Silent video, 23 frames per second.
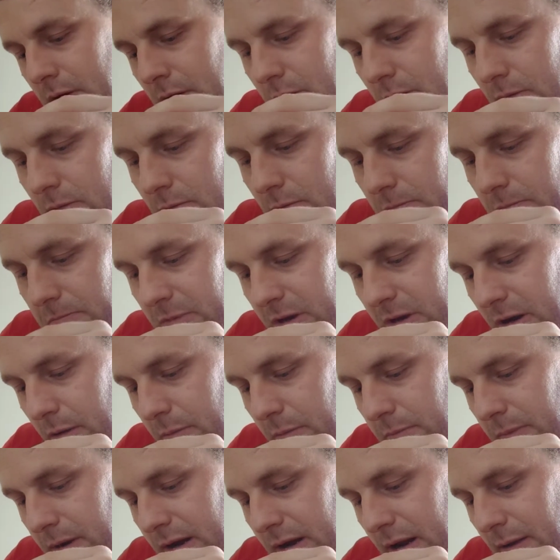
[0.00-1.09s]
or, you know,
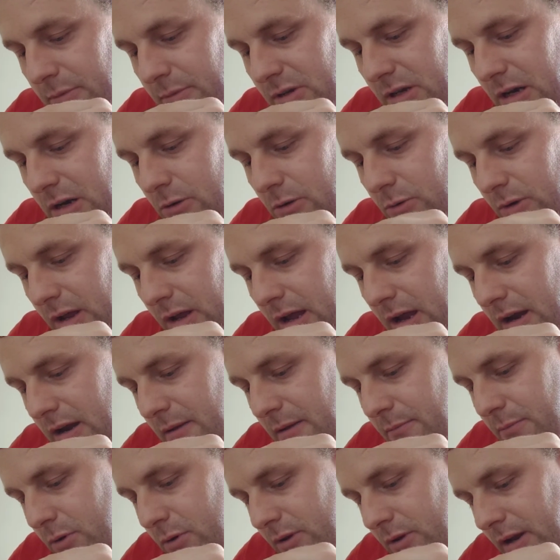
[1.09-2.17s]
being able to hold it and
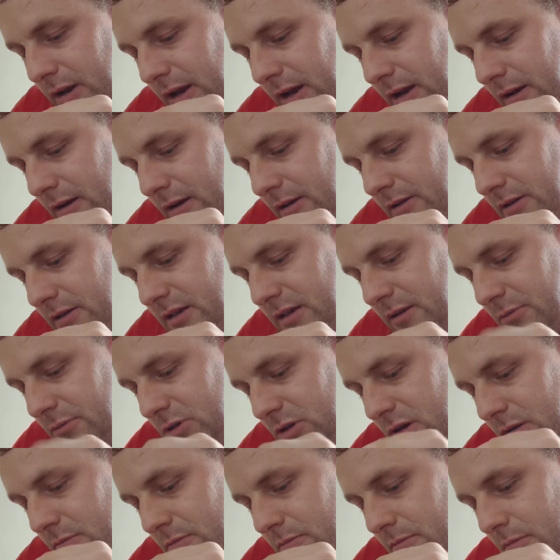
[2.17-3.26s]
then put it in at the same
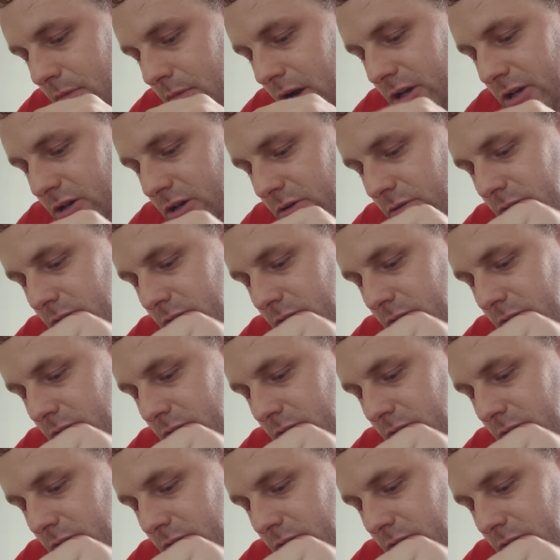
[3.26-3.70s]
time. Mind you,